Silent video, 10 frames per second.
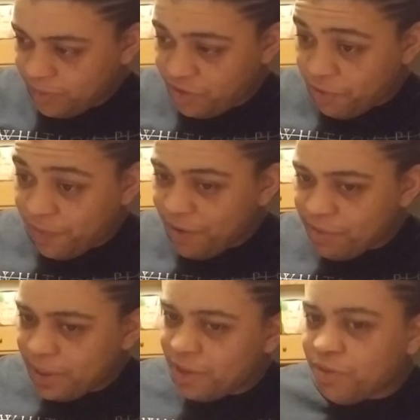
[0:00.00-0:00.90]
So for
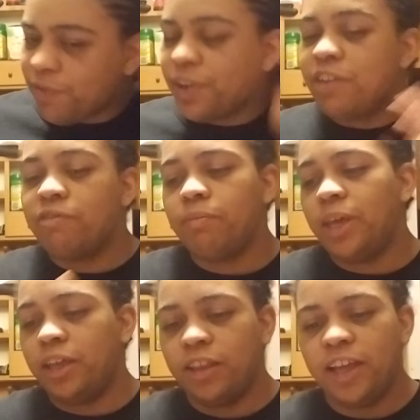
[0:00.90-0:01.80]
everybody else, forgive
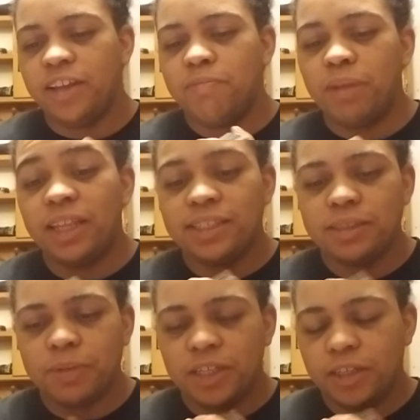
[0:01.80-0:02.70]
me. I didn't mean
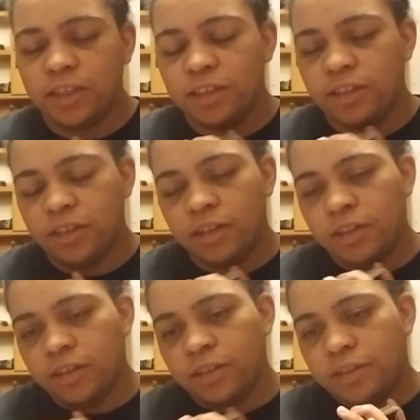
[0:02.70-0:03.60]
to be.
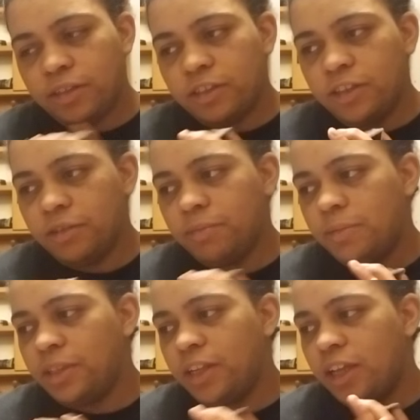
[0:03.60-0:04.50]

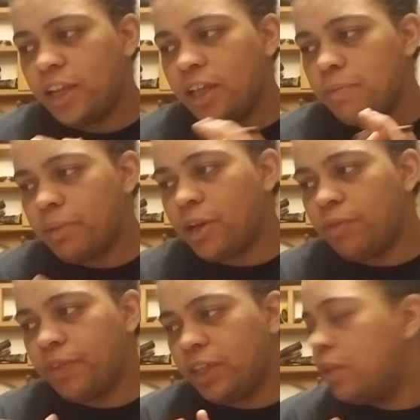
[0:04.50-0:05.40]
But then again, I got my
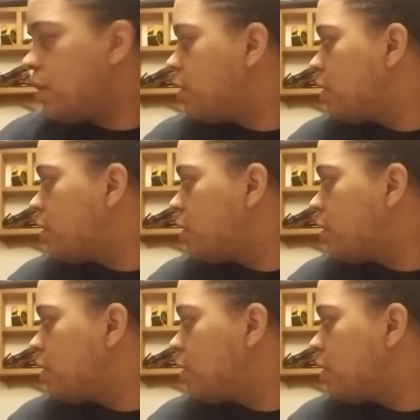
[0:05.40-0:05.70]
coffee.